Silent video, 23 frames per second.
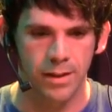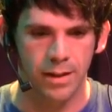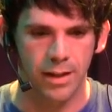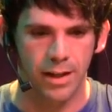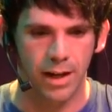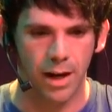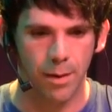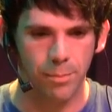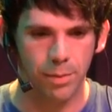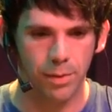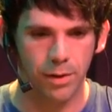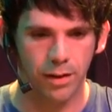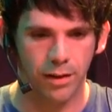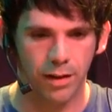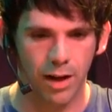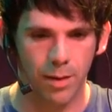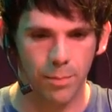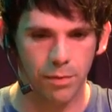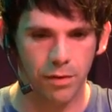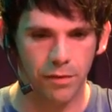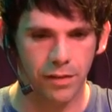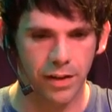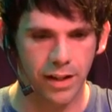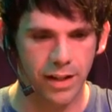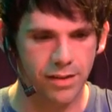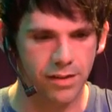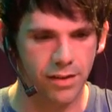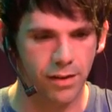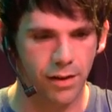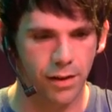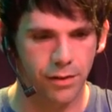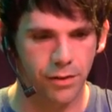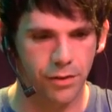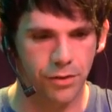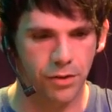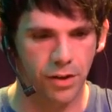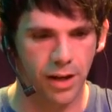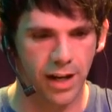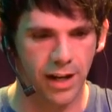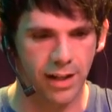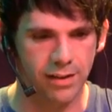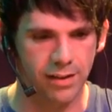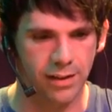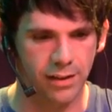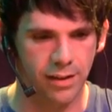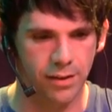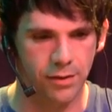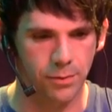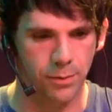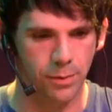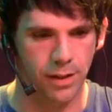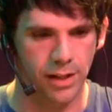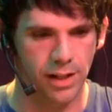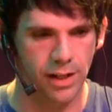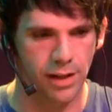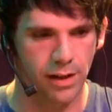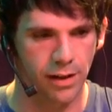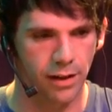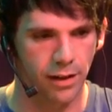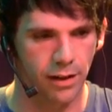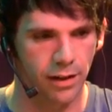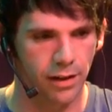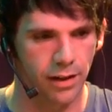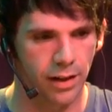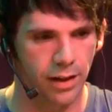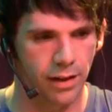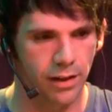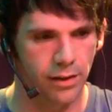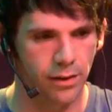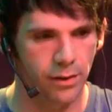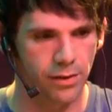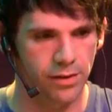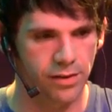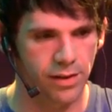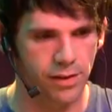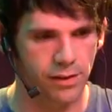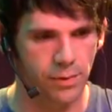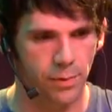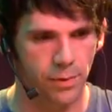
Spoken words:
And I put a couple of hits on other tracks, like this one here, and notice this